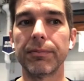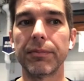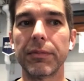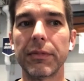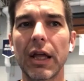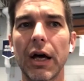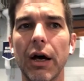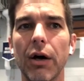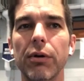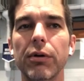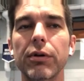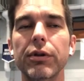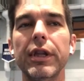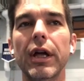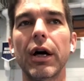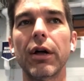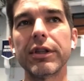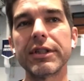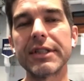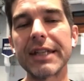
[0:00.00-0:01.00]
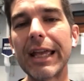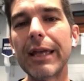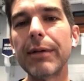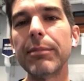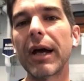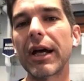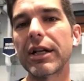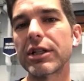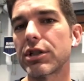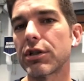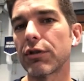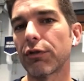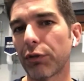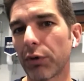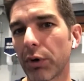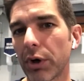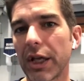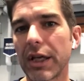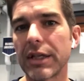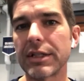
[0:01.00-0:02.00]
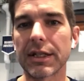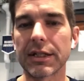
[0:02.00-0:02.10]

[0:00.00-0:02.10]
Now it's 8 matches in 4 days.